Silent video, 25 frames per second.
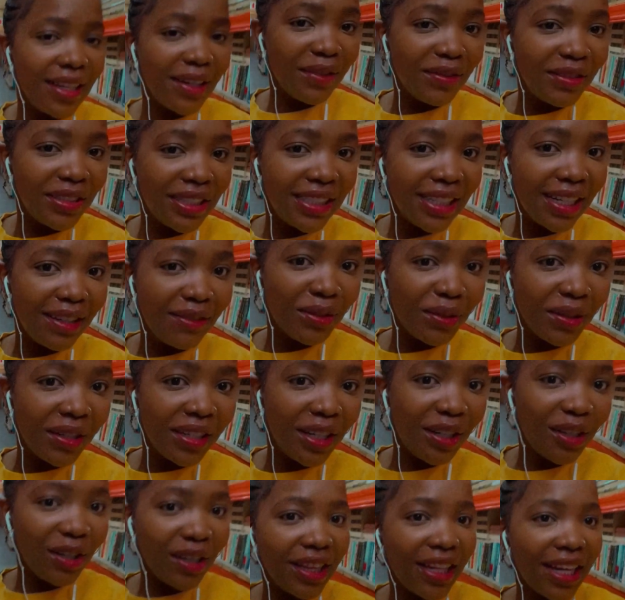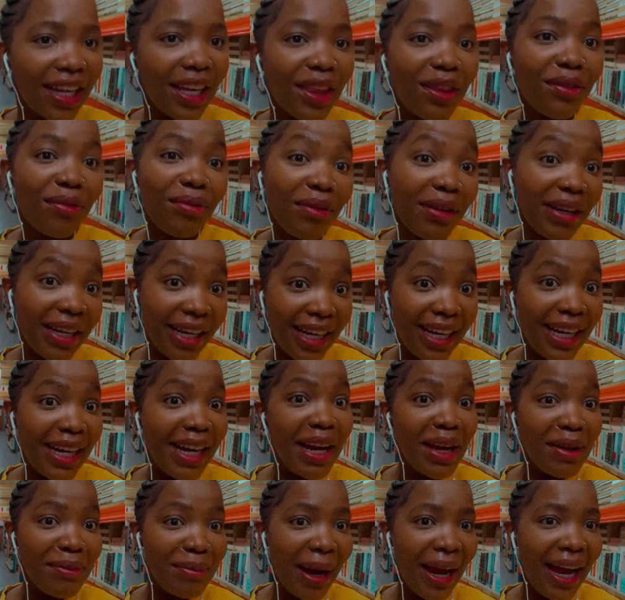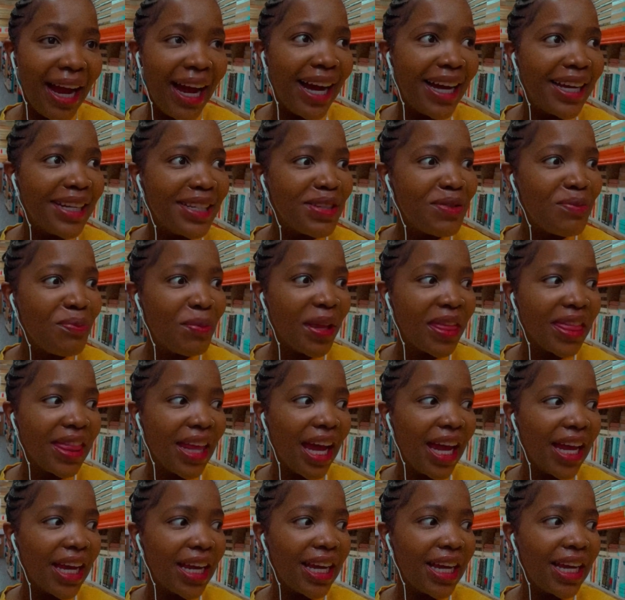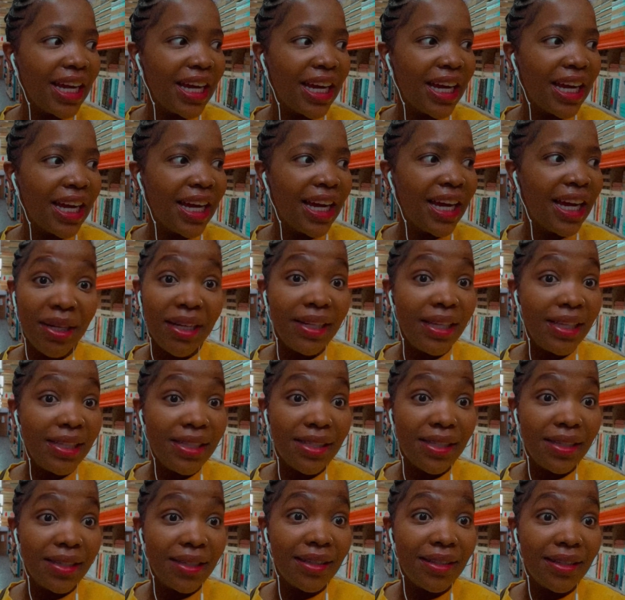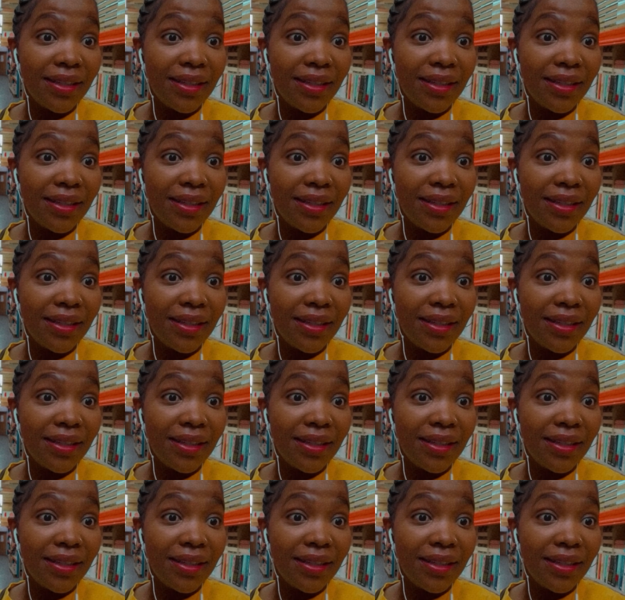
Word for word: Obviously, I've already got like 3 in my hand, but like, I need to